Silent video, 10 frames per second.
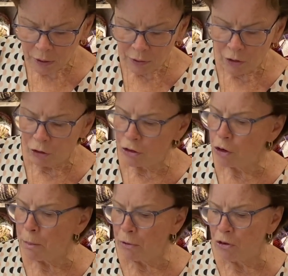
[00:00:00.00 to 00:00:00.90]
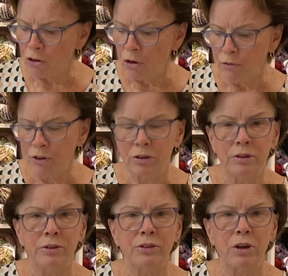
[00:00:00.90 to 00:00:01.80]
They're super soft
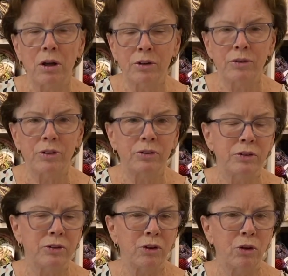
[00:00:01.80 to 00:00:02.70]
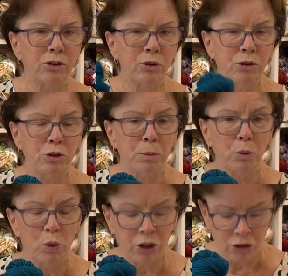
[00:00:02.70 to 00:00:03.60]
socks. This is also a super
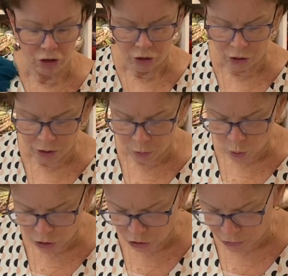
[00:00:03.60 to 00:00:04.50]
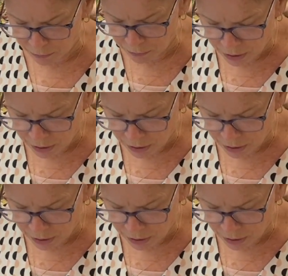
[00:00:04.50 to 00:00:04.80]
wash, so you can wash them.